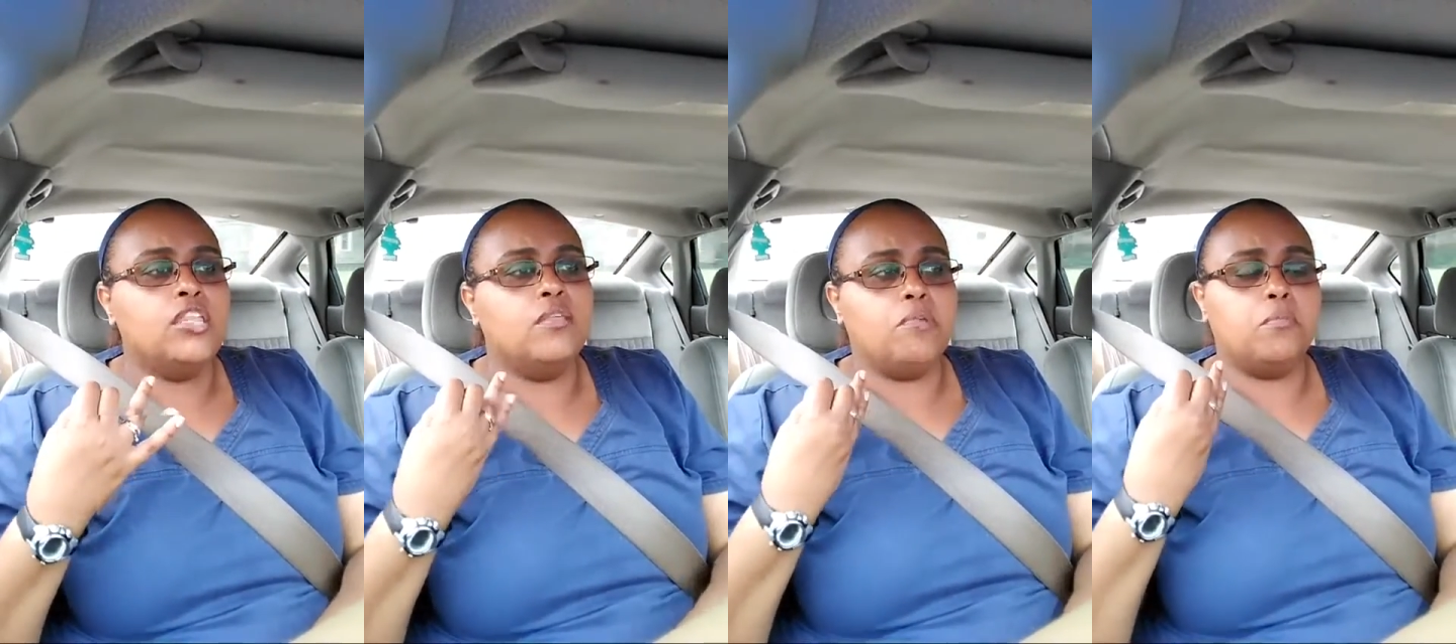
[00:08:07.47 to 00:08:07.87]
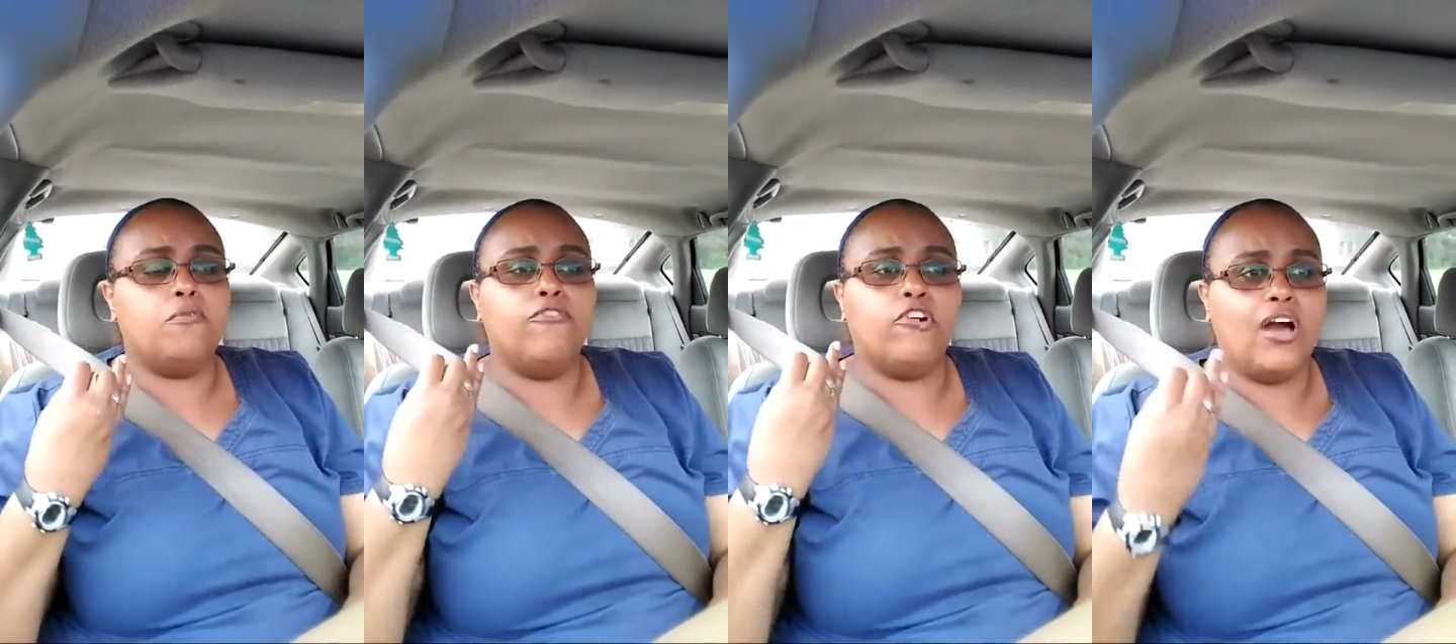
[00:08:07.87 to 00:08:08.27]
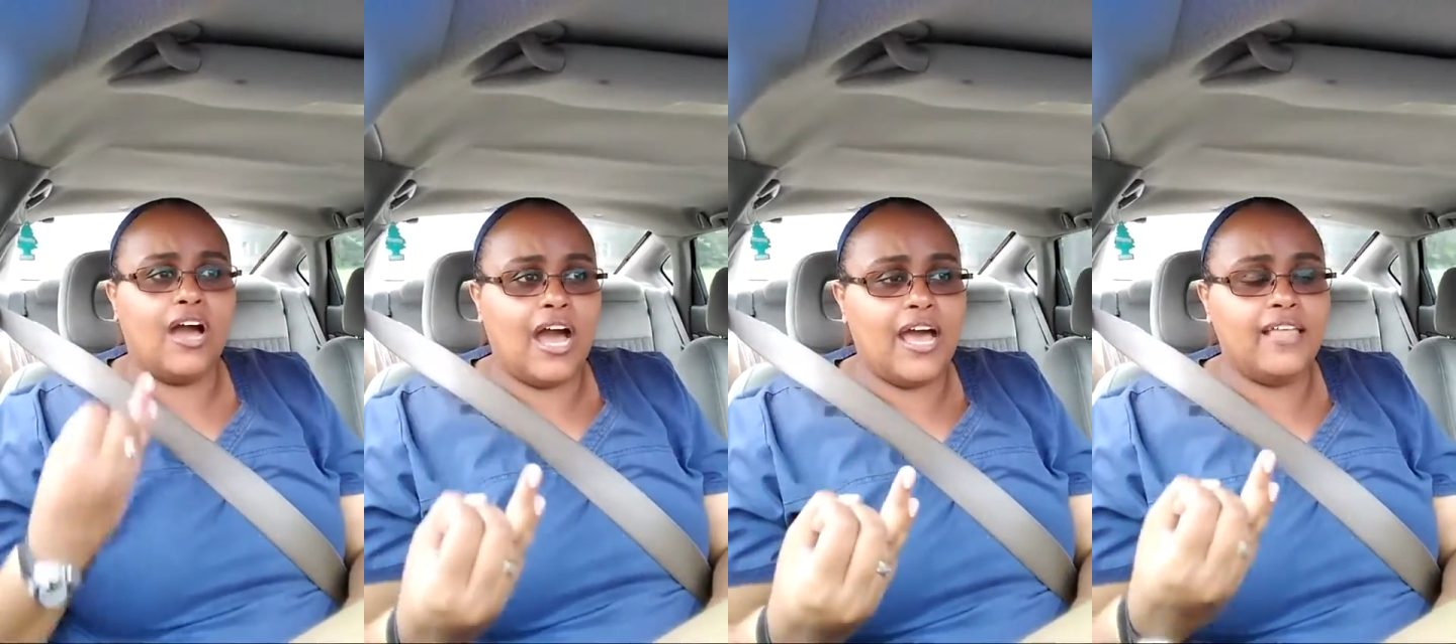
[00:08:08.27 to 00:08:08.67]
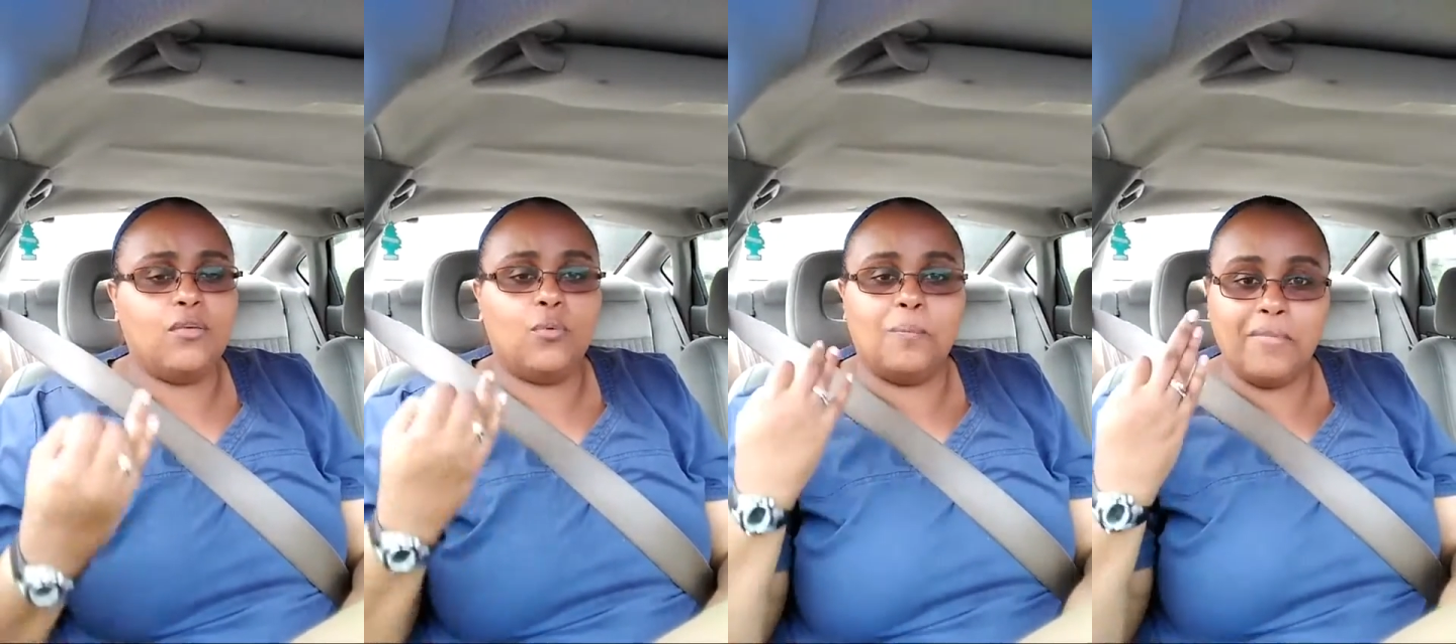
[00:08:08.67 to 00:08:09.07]
They make you feel hot.
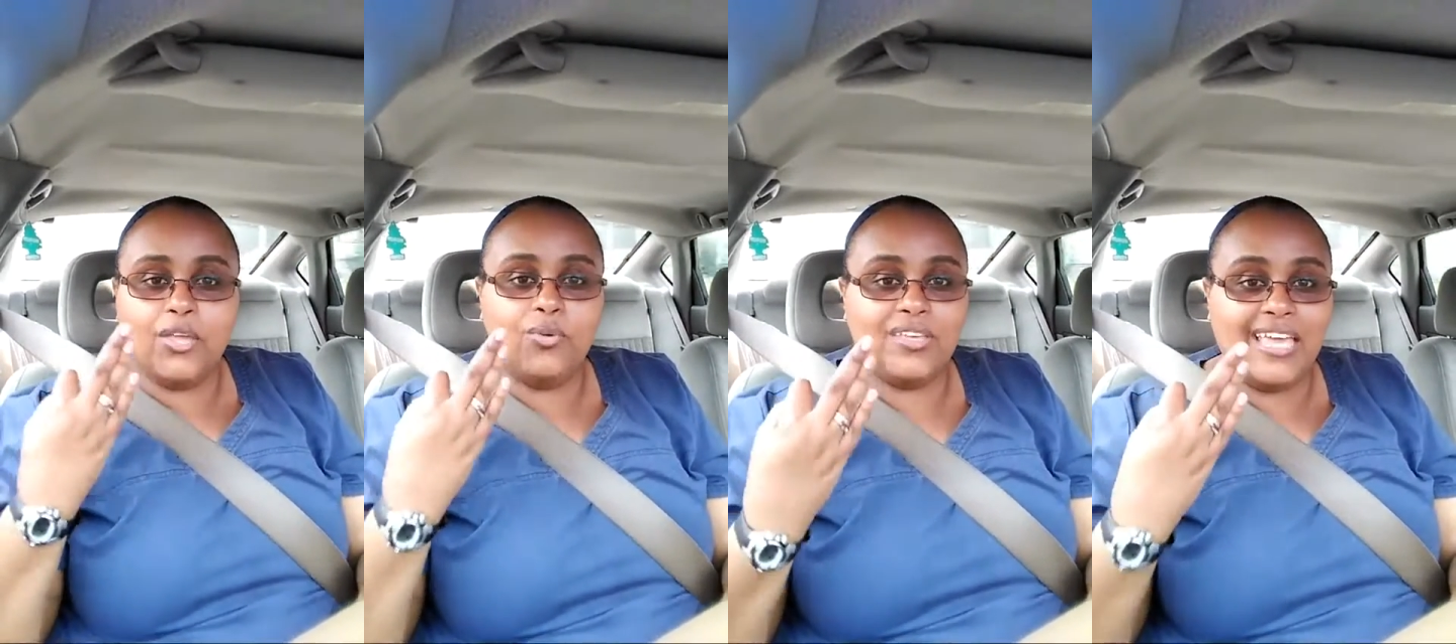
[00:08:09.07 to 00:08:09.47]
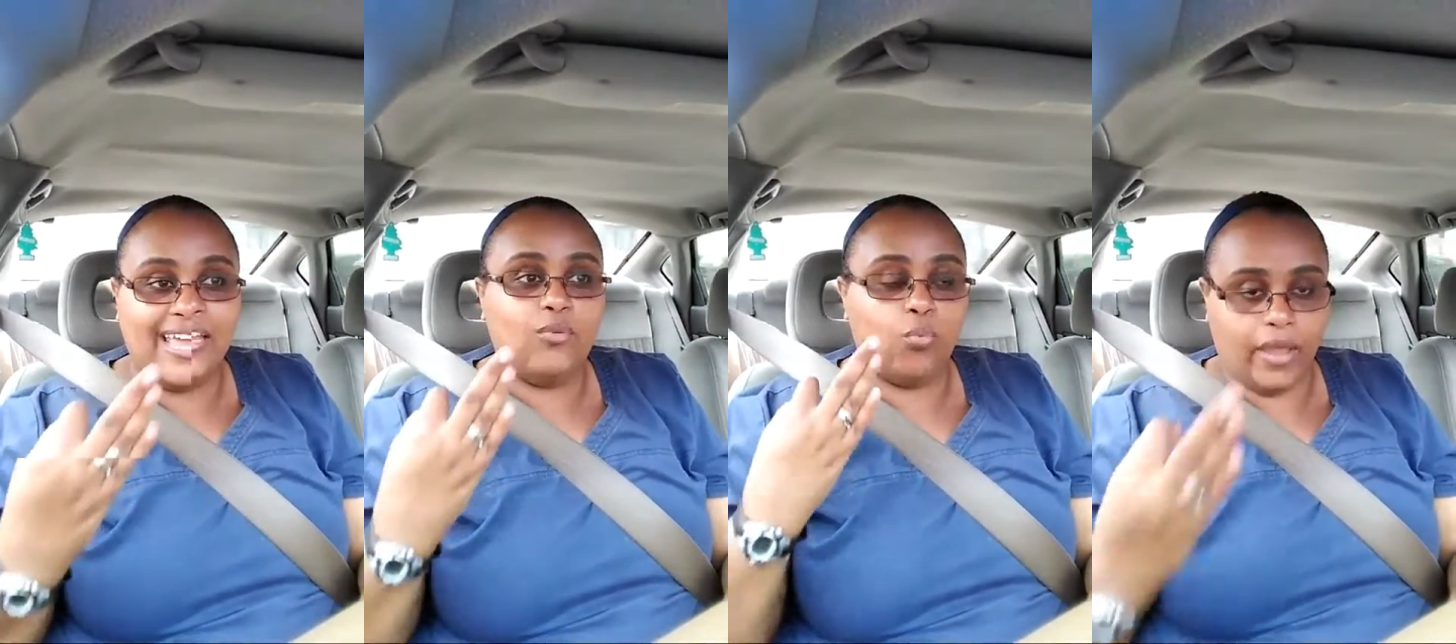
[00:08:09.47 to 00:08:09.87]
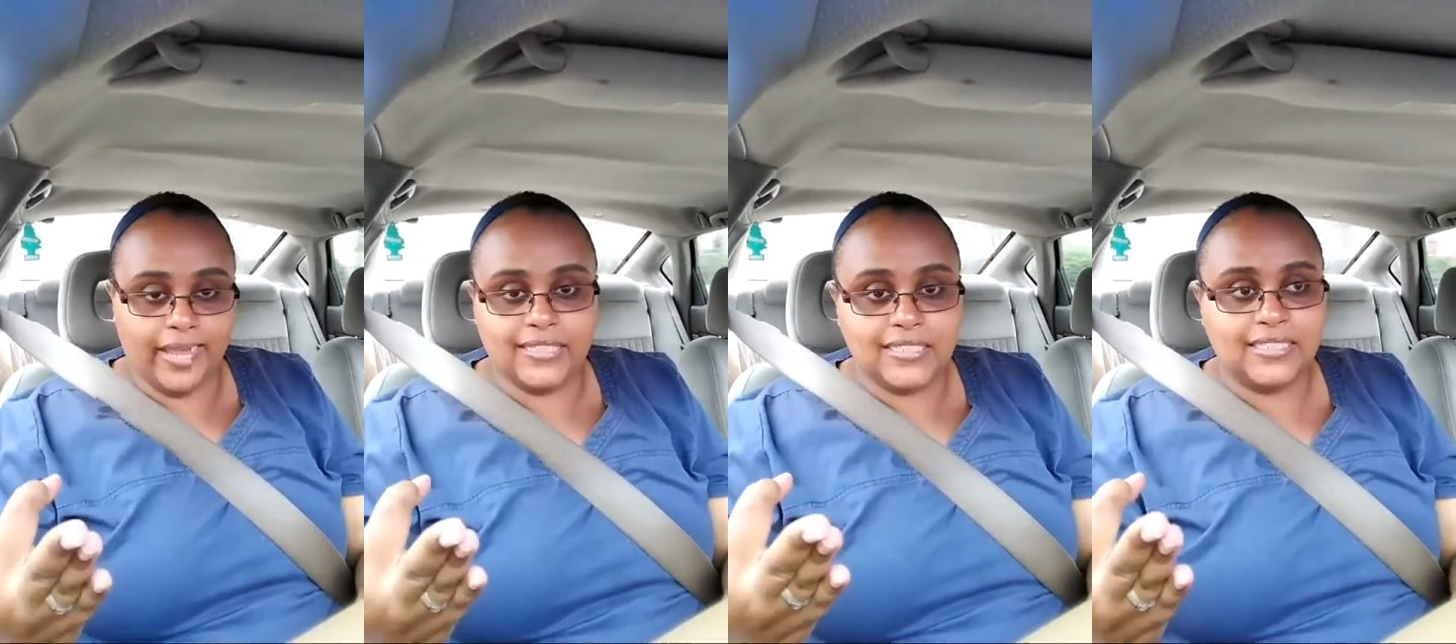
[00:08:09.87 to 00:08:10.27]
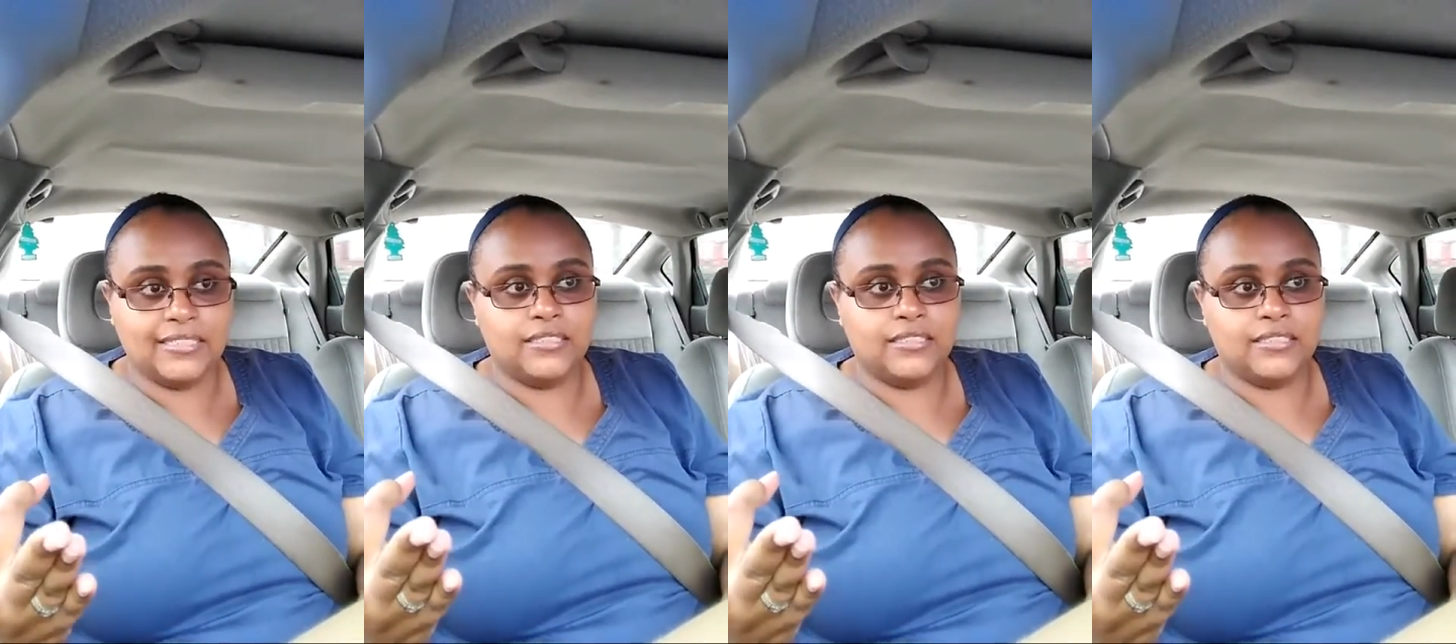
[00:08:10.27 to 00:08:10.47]
They will make you gain weight.